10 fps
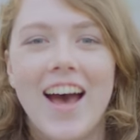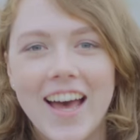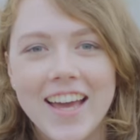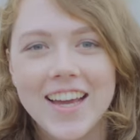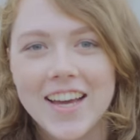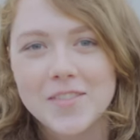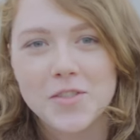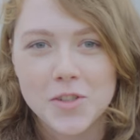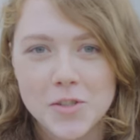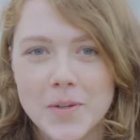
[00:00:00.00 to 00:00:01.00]
Hi, I'm
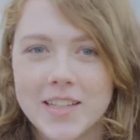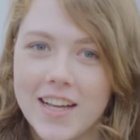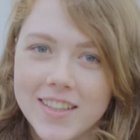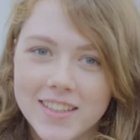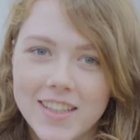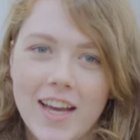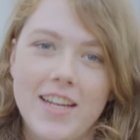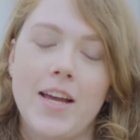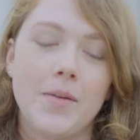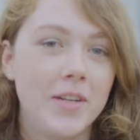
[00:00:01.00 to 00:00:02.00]
Georgia McClellan and
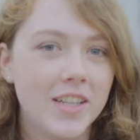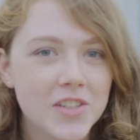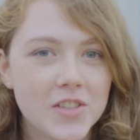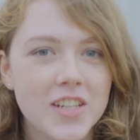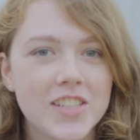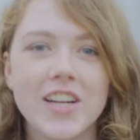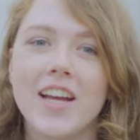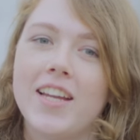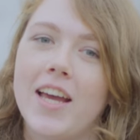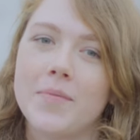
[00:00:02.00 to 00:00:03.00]
I'm an illustrator
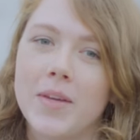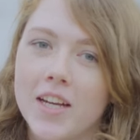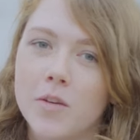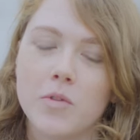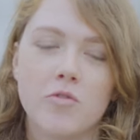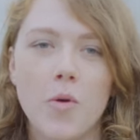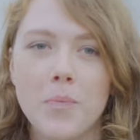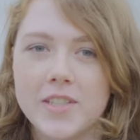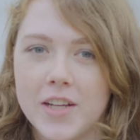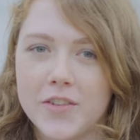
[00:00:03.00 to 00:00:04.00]
and I'm here with Rob
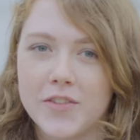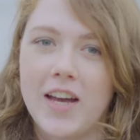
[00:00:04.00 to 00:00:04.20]
Biddulph